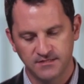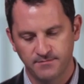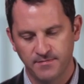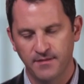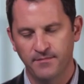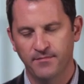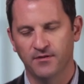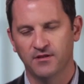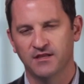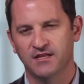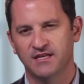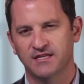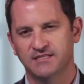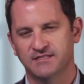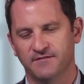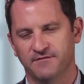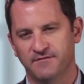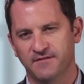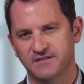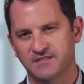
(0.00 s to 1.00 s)
People like
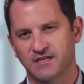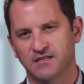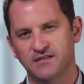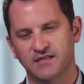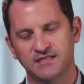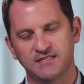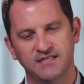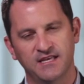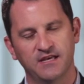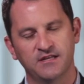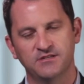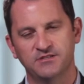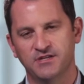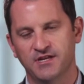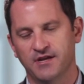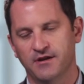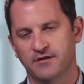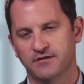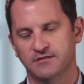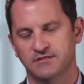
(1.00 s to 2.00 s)
to physically see
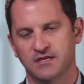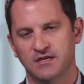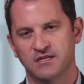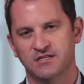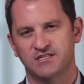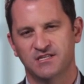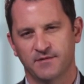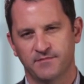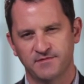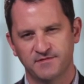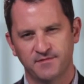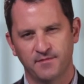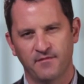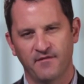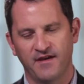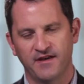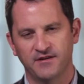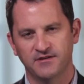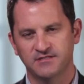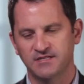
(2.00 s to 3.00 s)
engineers, service
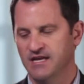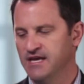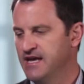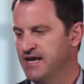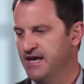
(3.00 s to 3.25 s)
providers.